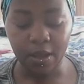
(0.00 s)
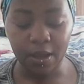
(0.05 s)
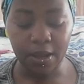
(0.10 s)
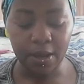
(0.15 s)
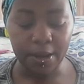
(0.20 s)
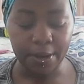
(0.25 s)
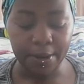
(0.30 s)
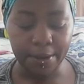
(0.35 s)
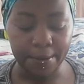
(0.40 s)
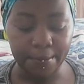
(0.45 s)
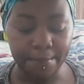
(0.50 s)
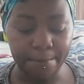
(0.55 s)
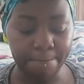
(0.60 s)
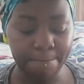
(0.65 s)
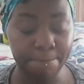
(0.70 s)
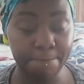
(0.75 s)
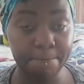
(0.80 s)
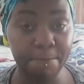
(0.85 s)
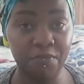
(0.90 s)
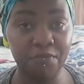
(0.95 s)
um,
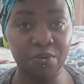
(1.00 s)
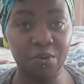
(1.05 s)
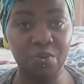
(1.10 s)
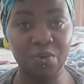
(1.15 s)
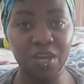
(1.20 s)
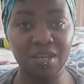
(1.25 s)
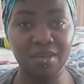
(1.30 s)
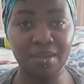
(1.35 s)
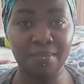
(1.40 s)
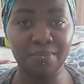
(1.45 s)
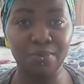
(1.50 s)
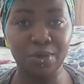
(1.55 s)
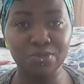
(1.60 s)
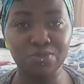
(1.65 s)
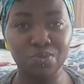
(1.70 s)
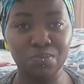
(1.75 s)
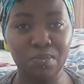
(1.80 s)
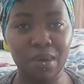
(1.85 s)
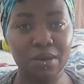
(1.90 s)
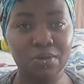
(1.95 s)
before we ended up going
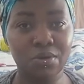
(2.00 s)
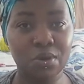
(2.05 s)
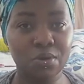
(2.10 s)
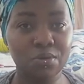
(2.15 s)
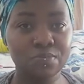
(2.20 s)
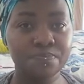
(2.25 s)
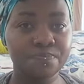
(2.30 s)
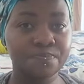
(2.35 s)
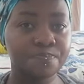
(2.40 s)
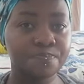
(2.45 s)
to Makro